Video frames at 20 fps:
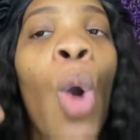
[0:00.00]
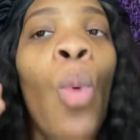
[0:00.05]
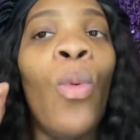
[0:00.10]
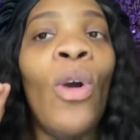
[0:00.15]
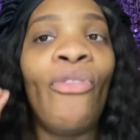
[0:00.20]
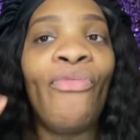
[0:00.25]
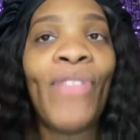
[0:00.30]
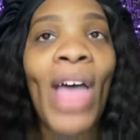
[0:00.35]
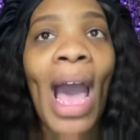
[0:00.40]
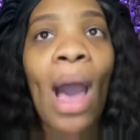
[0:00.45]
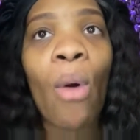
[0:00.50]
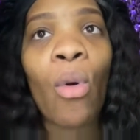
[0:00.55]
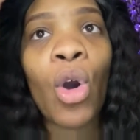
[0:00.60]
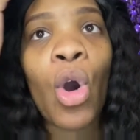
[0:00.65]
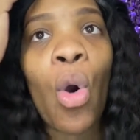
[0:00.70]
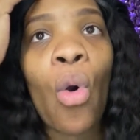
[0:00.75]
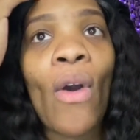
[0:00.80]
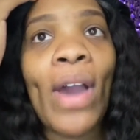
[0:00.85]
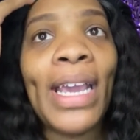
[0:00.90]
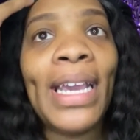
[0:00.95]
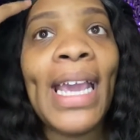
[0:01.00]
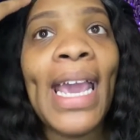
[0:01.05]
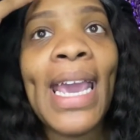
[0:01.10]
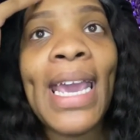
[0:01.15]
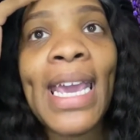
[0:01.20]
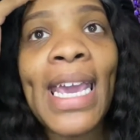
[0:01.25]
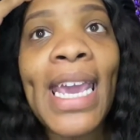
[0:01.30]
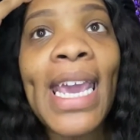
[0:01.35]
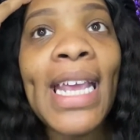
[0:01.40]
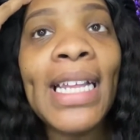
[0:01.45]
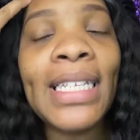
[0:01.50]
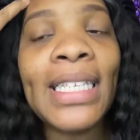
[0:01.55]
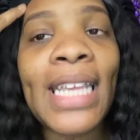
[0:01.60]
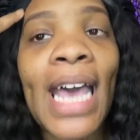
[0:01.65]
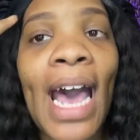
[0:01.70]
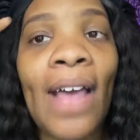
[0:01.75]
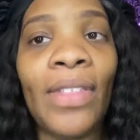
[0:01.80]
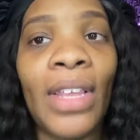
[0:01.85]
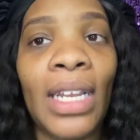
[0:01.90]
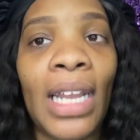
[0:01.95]
without going
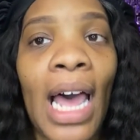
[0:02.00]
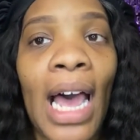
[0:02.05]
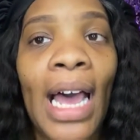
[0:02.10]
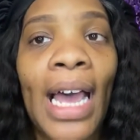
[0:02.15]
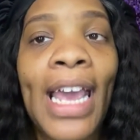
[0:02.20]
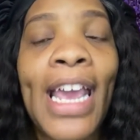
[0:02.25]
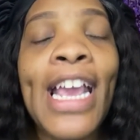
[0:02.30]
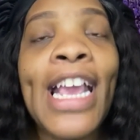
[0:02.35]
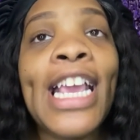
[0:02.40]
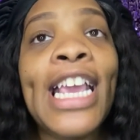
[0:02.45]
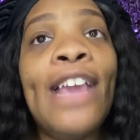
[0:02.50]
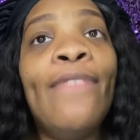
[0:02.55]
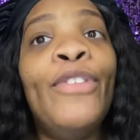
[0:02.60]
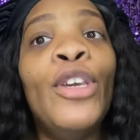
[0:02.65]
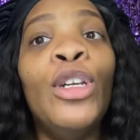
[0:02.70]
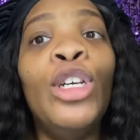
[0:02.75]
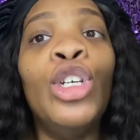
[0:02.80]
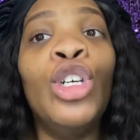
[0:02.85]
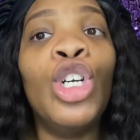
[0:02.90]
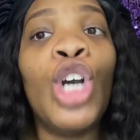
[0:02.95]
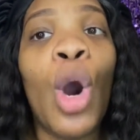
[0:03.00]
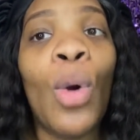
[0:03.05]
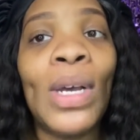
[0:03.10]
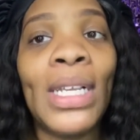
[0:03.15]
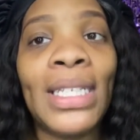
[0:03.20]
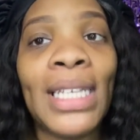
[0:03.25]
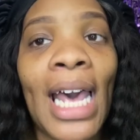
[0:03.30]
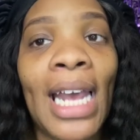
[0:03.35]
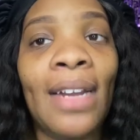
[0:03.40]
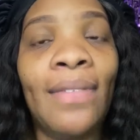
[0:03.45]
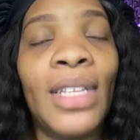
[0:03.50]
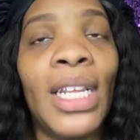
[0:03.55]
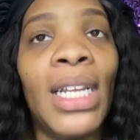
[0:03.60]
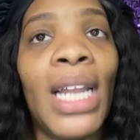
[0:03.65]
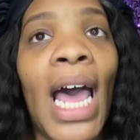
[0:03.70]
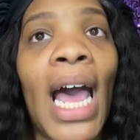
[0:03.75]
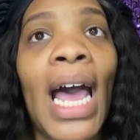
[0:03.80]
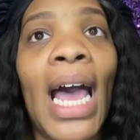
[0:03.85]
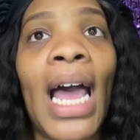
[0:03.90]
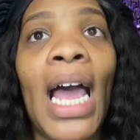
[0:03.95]
inside the line. If you do go inside of the
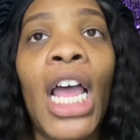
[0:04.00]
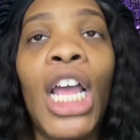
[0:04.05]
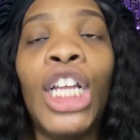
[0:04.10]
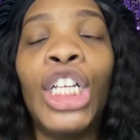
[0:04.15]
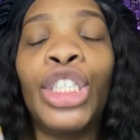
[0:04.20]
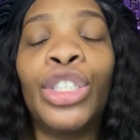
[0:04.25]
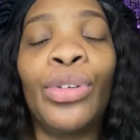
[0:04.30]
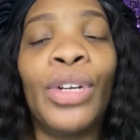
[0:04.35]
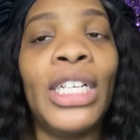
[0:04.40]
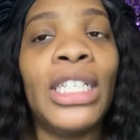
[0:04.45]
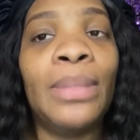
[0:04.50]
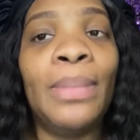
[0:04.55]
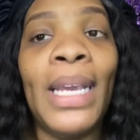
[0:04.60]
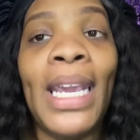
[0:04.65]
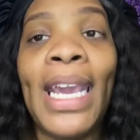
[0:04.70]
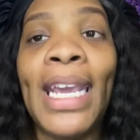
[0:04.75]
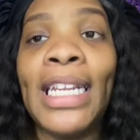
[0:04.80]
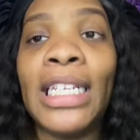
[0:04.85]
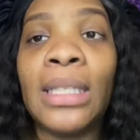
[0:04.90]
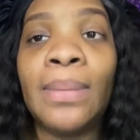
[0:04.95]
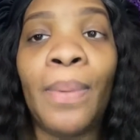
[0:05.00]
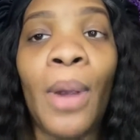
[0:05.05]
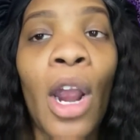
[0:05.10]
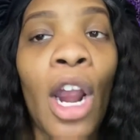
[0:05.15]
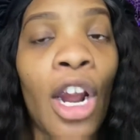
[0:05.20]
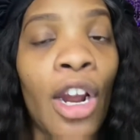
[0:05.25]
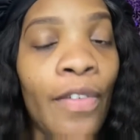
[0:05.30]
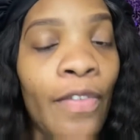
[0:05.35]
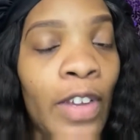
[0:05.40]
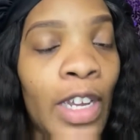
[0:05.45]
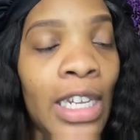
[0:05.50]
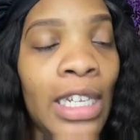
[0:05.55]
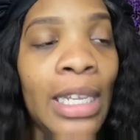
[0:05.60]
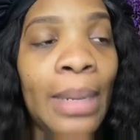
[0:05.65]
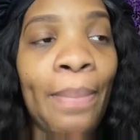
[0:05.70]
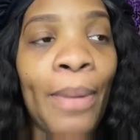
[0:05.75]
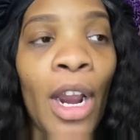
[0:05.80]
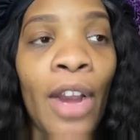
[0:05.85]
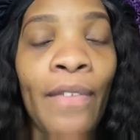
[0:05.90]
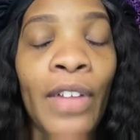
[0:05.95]
line, trust me, it is perfectly
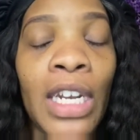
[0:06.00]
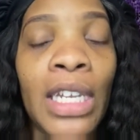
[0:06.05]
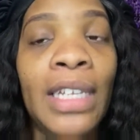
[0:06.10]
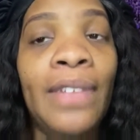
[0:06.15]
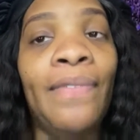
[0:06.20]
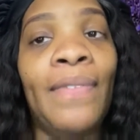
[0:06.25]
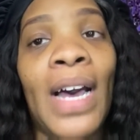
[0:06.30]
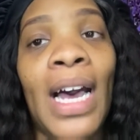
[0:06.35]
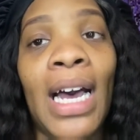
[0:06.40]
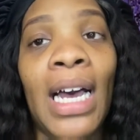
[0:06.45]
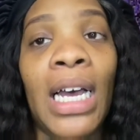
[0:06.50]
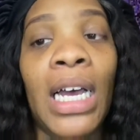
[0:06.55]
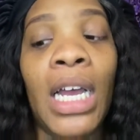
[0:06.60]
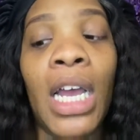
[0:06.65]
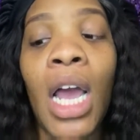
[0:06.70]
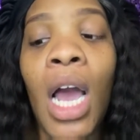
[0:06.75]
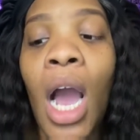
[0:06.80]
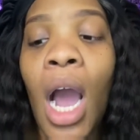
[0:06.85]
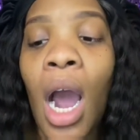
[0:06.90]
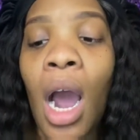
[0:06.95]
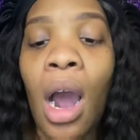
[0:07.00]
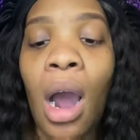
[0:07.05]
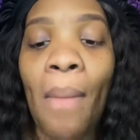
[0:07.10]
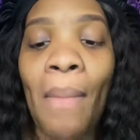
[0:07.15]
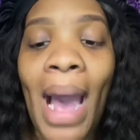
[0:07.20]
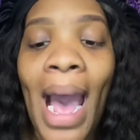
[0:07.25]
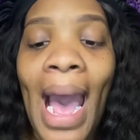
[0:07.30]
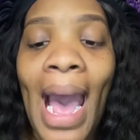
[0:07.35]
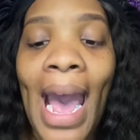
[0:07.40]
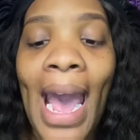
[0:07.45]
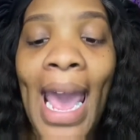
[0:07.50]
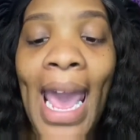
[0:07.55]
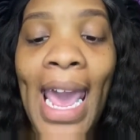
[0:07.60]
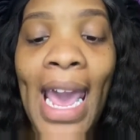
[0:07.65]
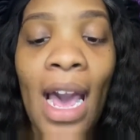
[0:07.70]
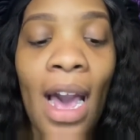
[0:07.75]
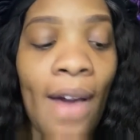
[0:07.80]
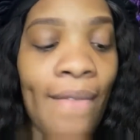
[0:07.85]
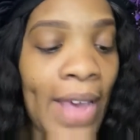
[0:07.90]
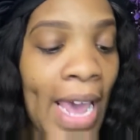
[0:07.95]
fine. I have